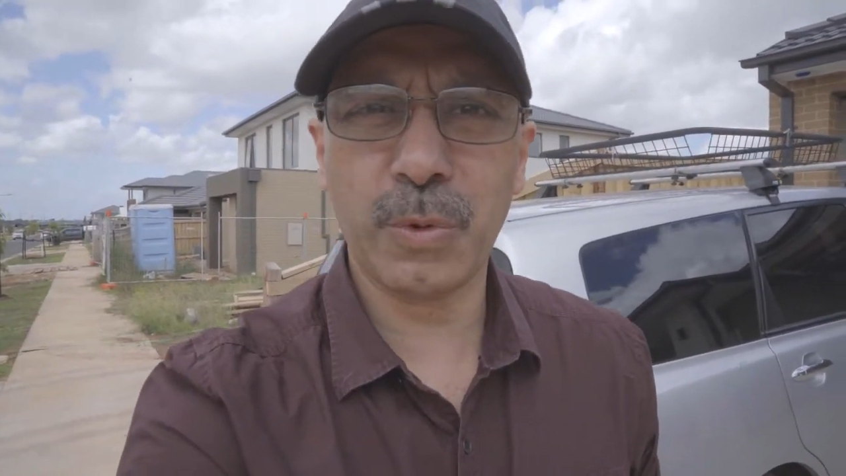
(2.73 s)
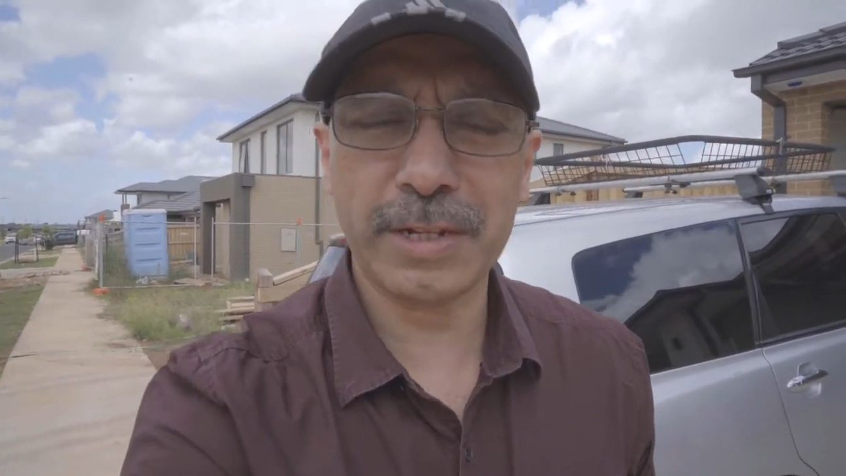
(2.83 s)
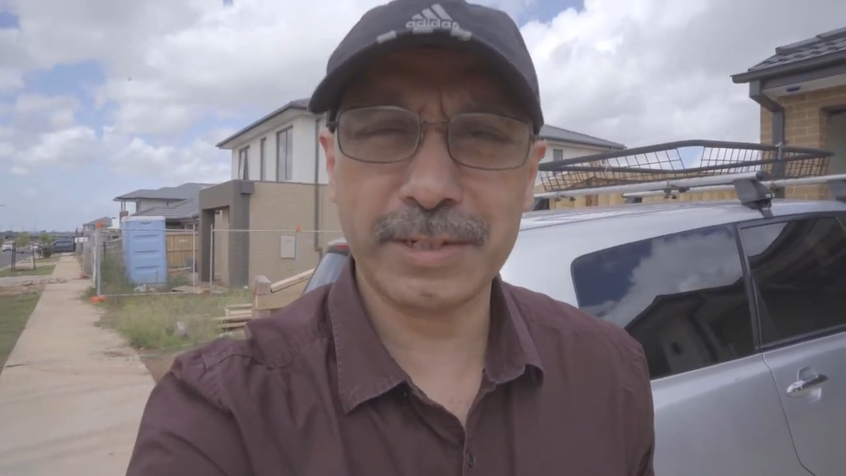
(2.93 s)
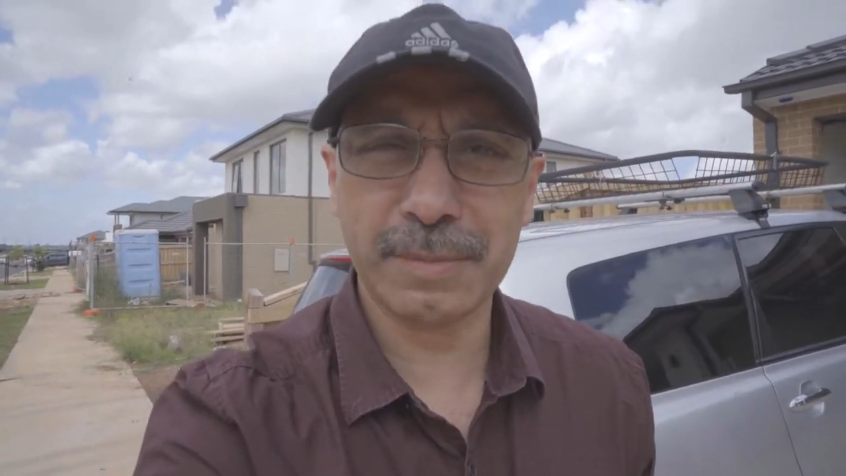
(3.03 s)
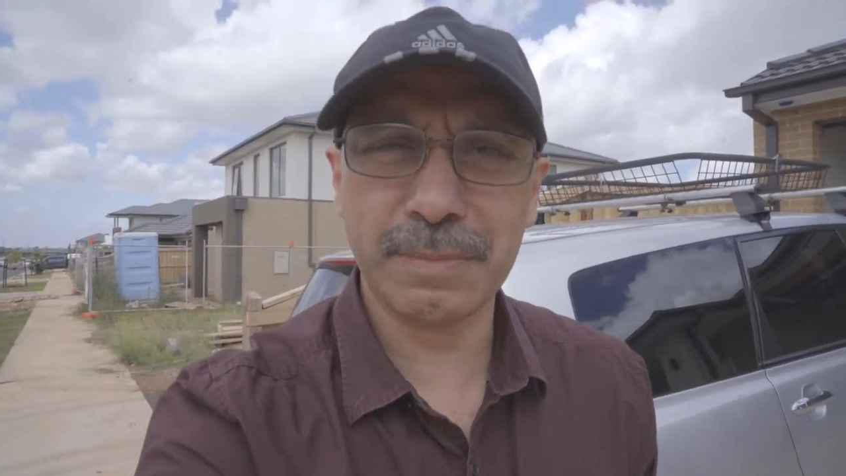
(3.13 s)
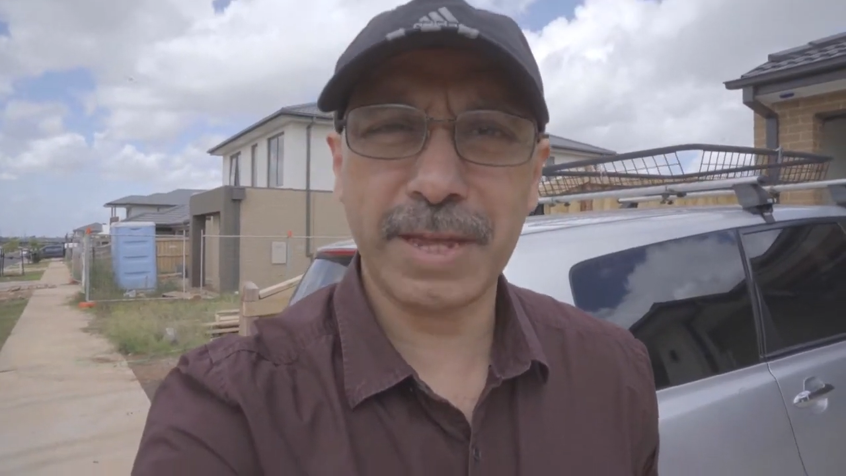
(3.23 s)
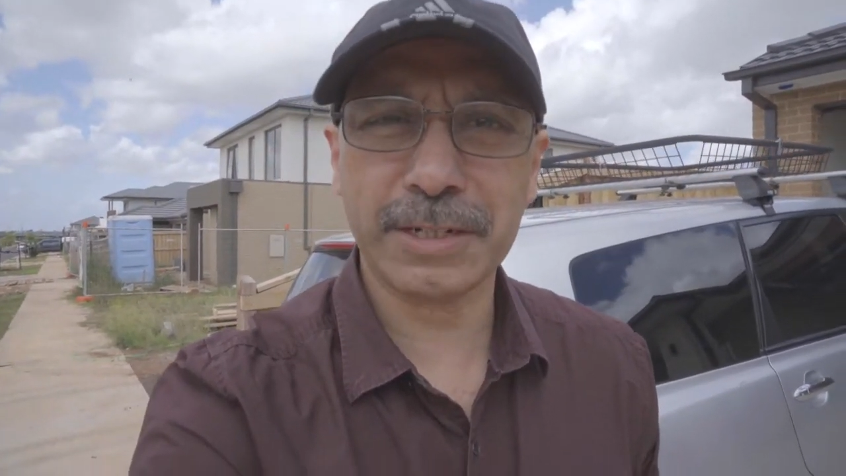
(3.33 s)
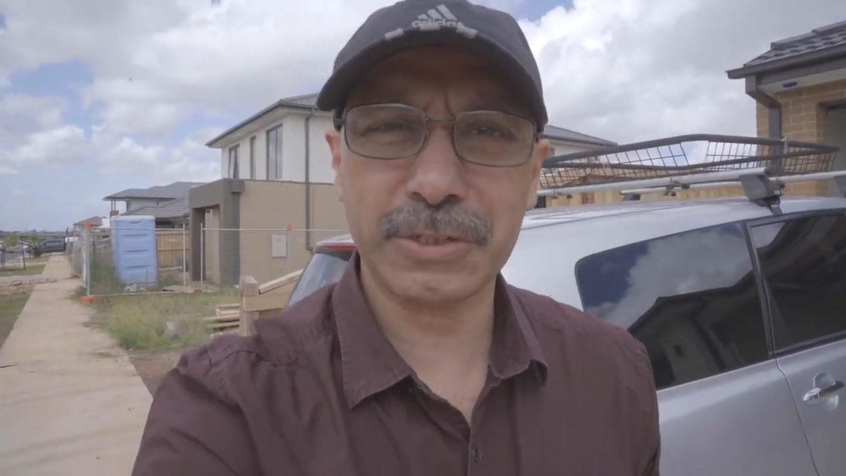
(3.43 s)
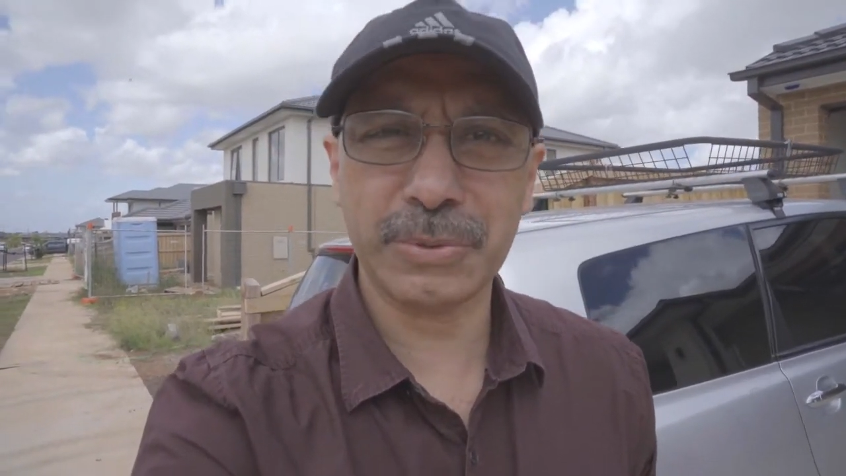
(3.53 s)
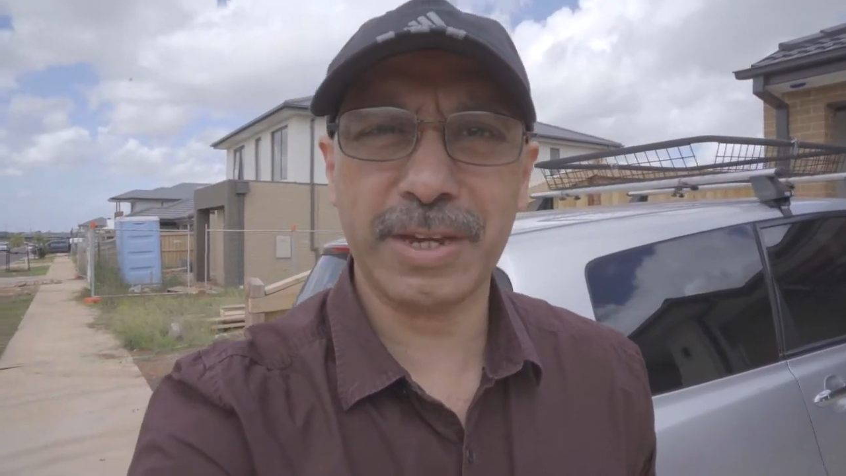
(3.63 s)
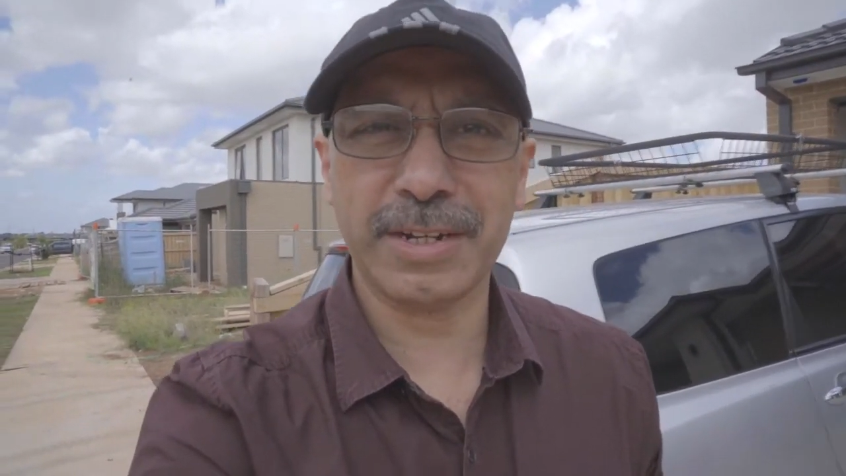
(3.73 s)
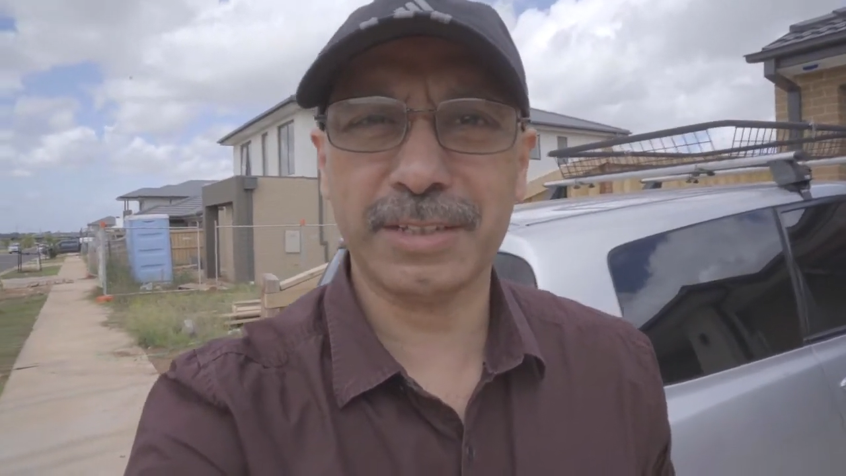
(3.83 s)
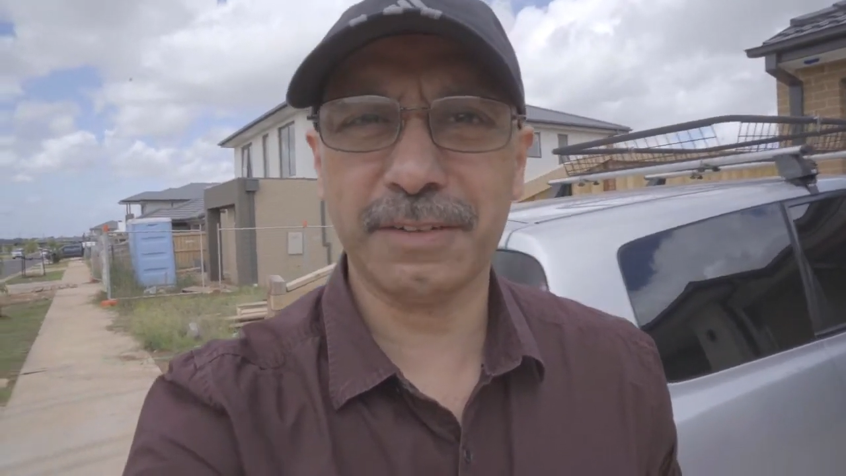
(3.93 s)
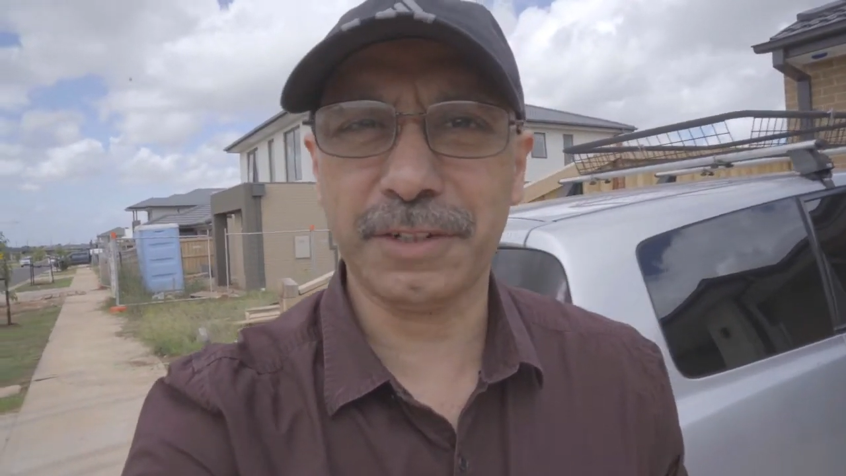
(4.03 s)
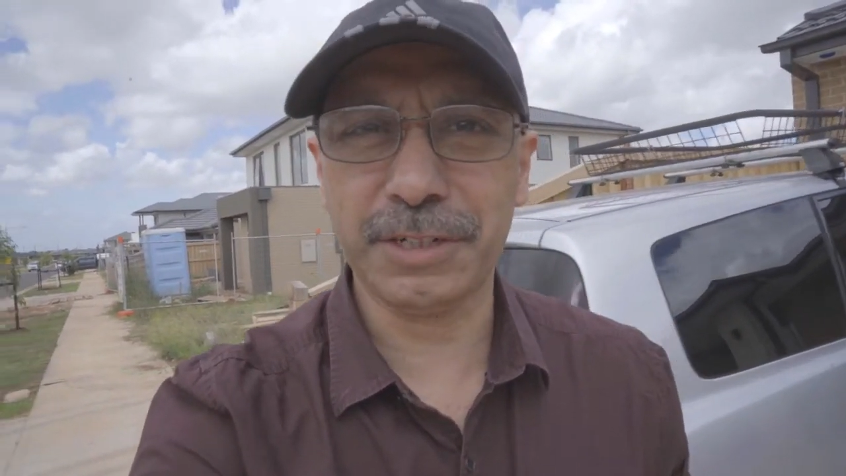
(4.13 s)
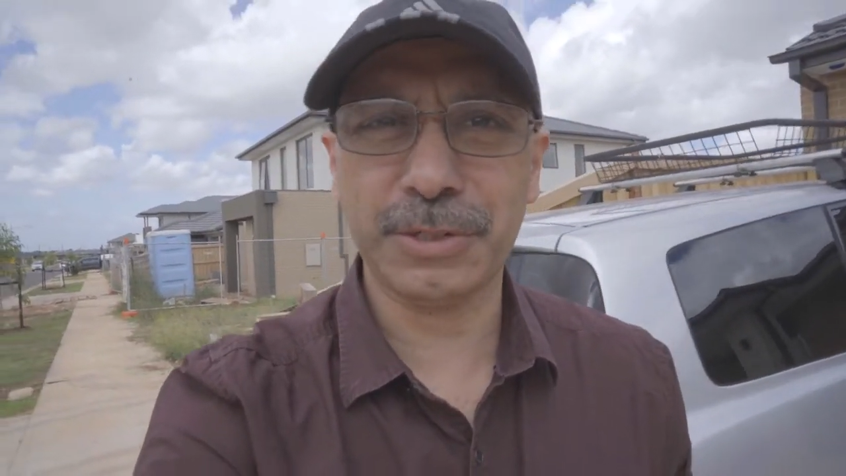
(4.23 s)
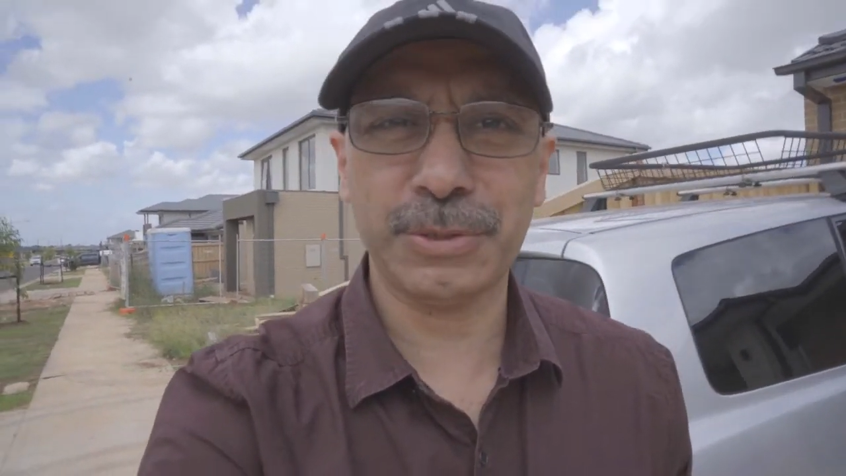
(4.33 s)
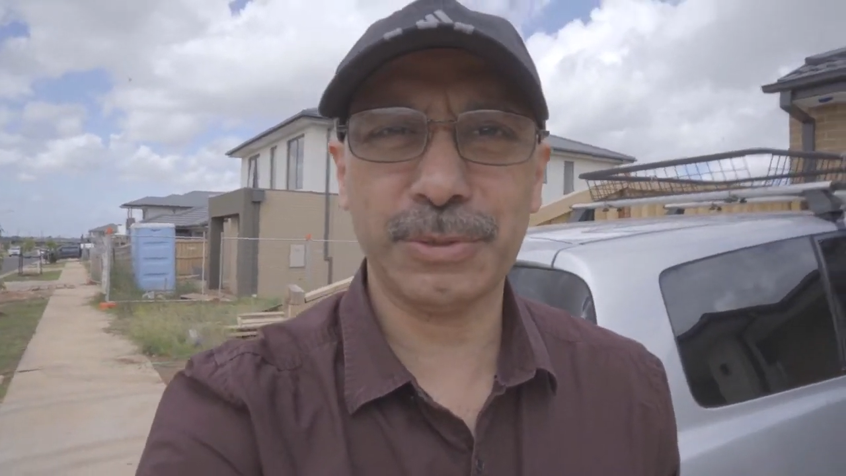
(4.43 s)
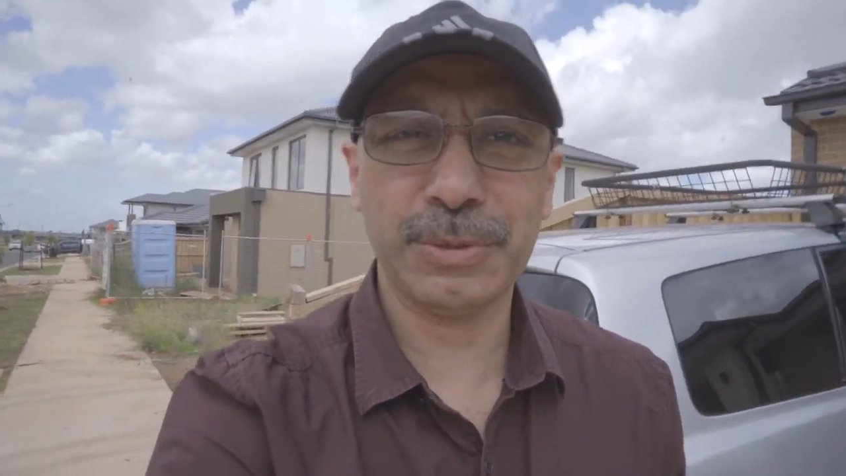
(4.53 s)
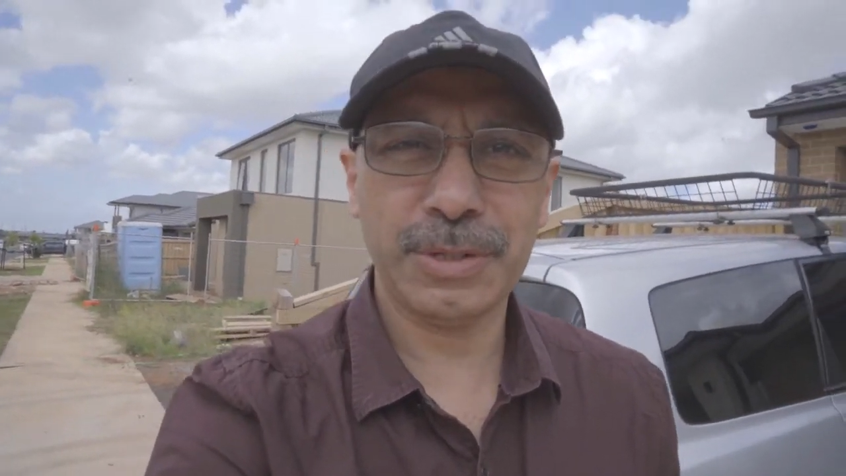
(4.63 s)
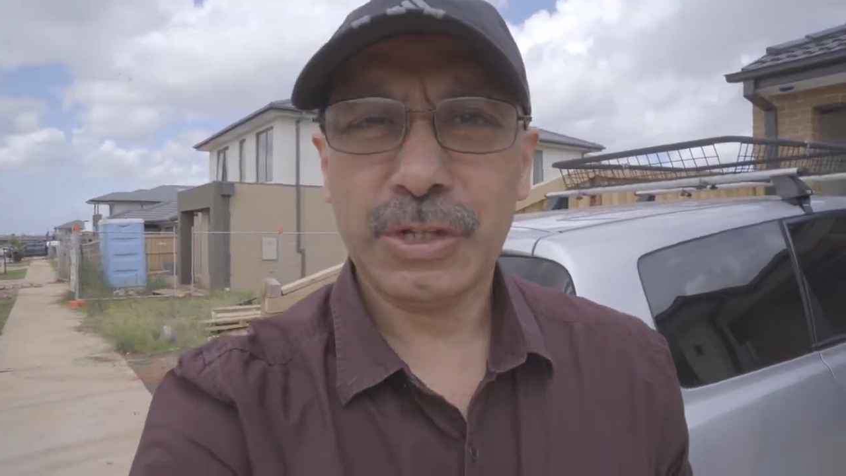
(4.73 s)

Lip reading: Welcome back to another video.